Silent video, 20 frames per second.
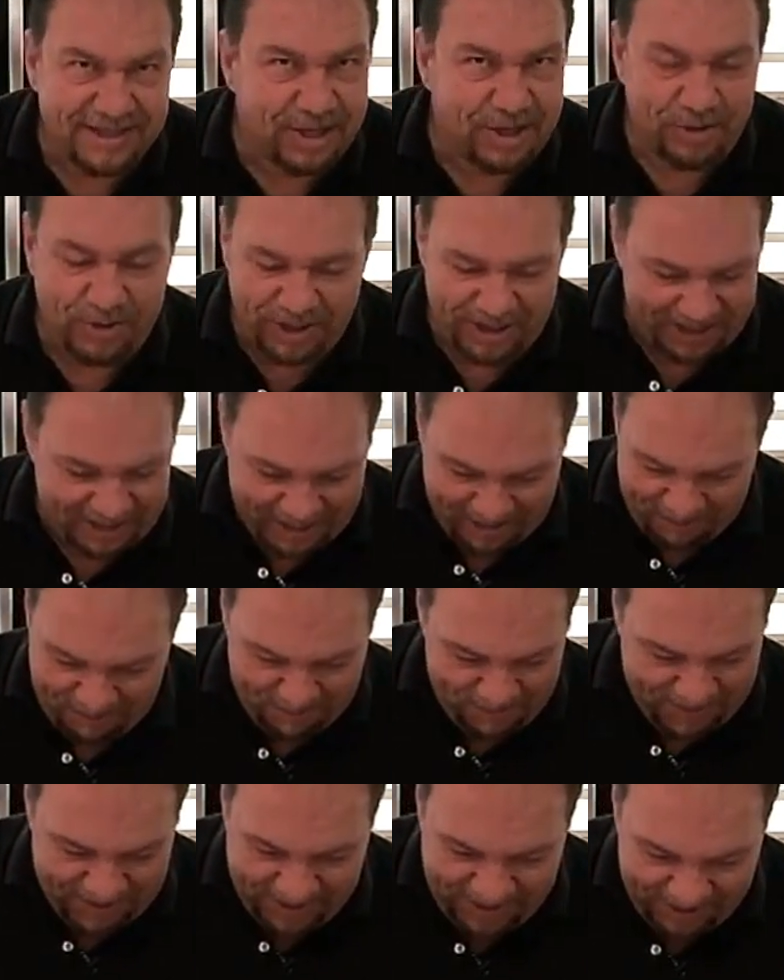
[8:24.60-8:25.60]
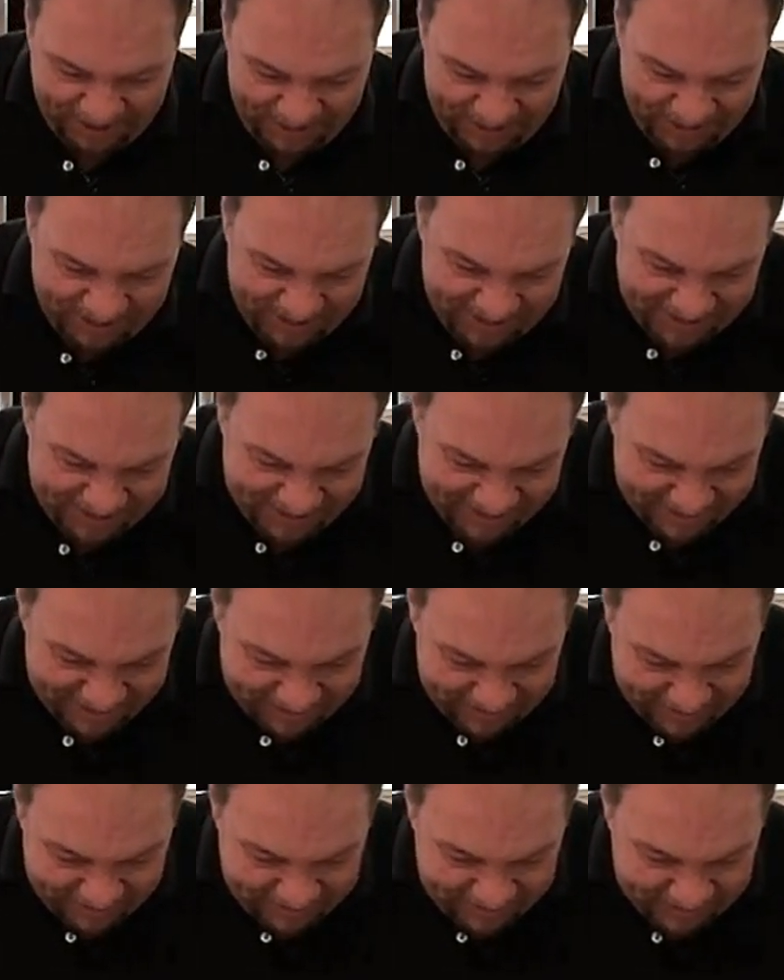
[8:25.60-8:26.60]
literally like butter.
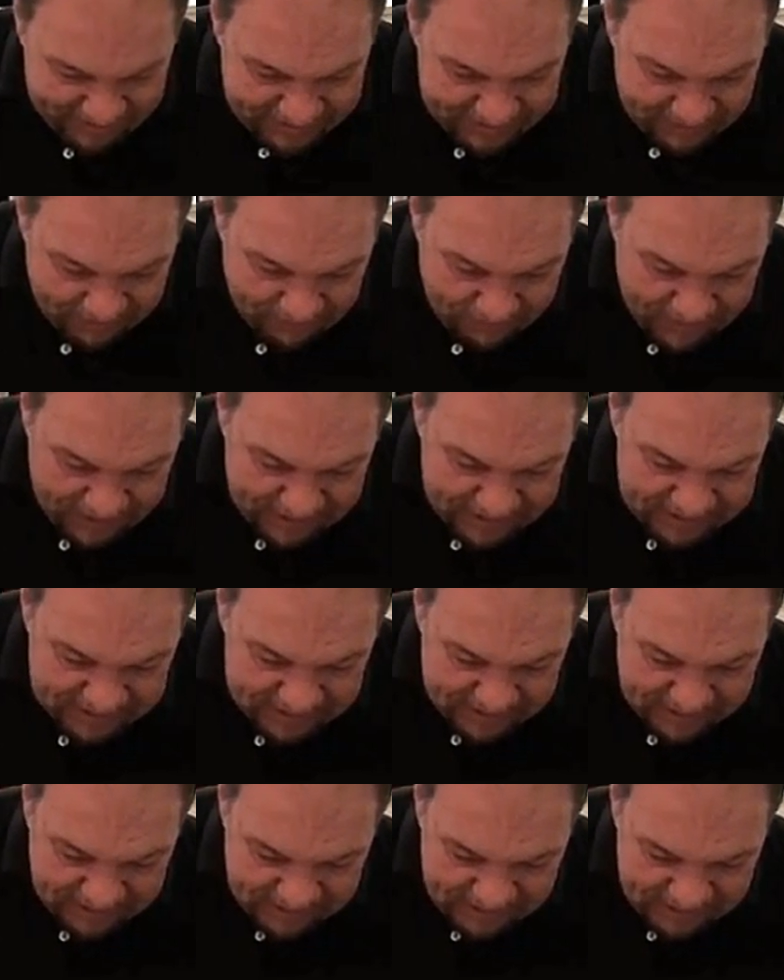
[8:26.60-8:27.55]
It's amazing.